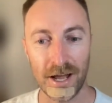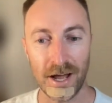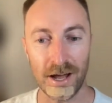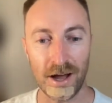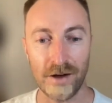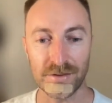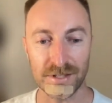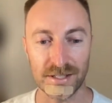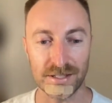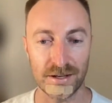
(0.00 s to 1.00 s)

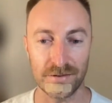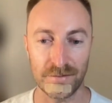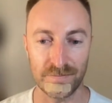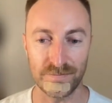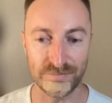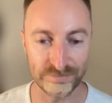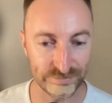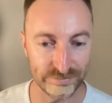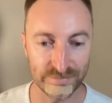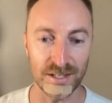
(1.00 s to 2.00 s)
Obviously, it's a,
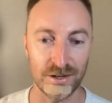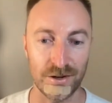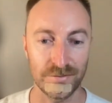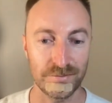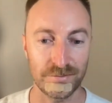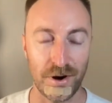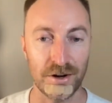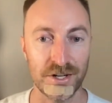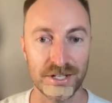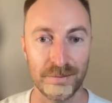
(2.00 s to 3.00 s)
you know,
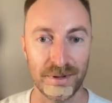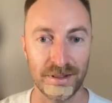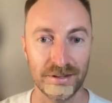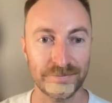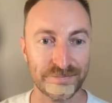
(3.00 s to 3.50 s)
partnership, and